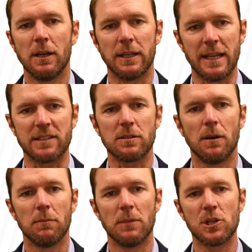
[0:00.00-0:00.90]
and
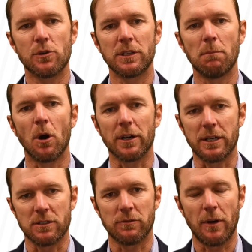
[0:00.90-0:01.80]
that's Measuring the
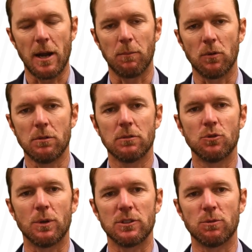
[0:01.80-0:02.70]
Markets for April
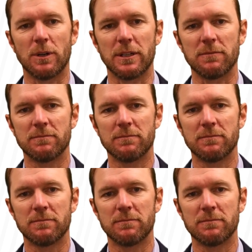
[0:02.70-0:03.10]
2020.